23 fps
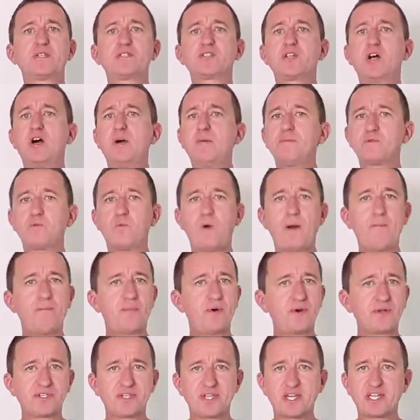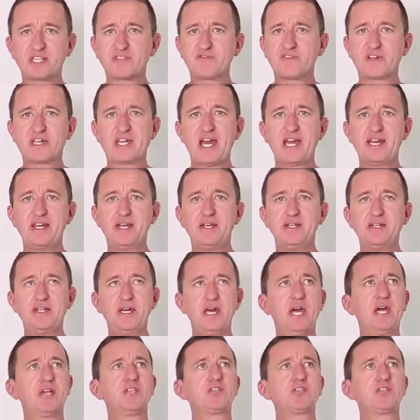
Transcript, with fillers: times 1.6 for Canon,